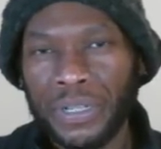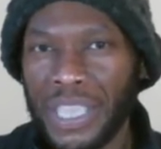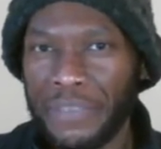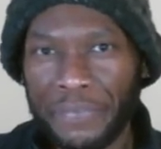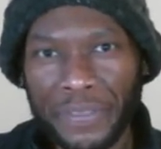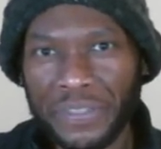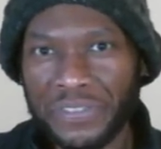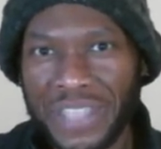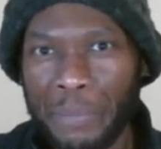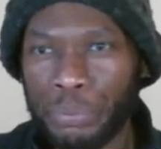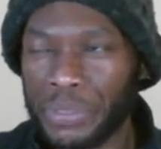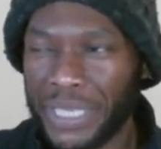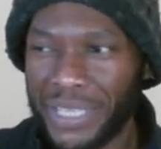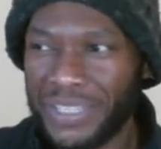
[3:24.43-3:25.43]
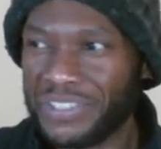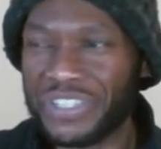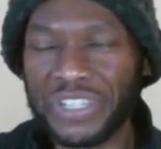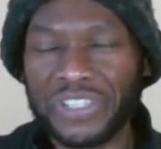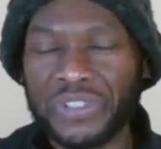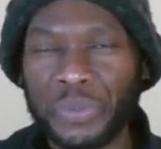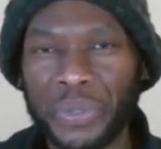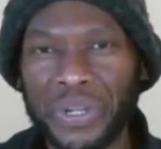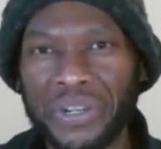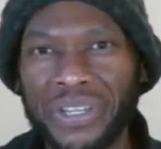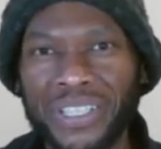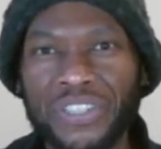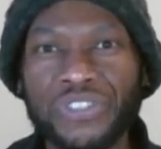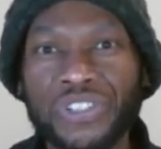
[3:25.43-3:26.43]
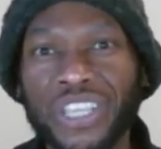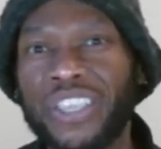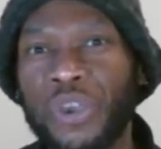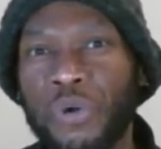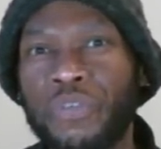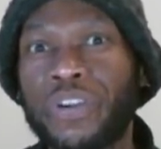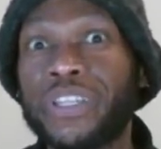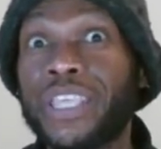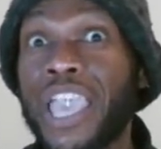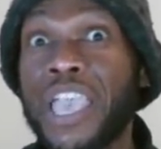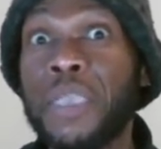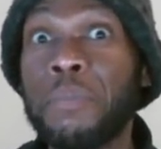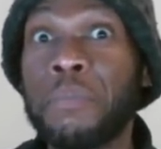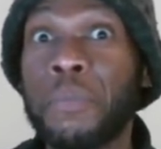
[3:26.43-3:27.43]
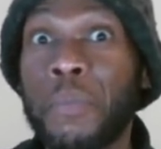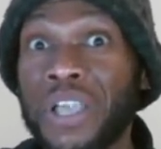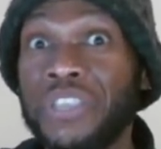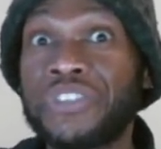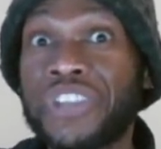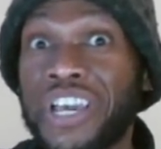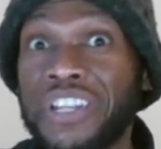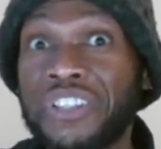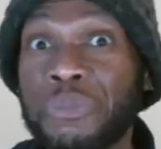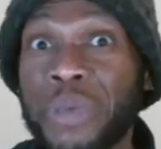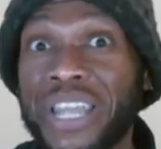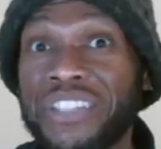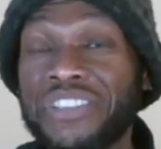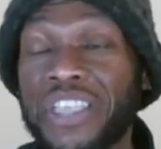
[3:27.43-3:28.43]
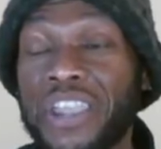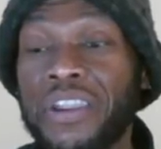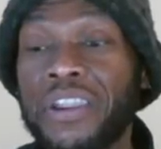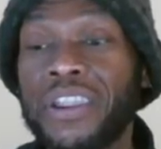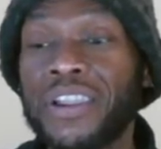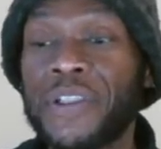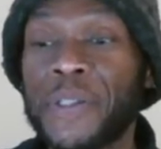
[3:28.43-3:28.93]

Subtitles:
if he's not playing, he's sitting somewhere and he's looking over at the game while he's cutting somebody's hair.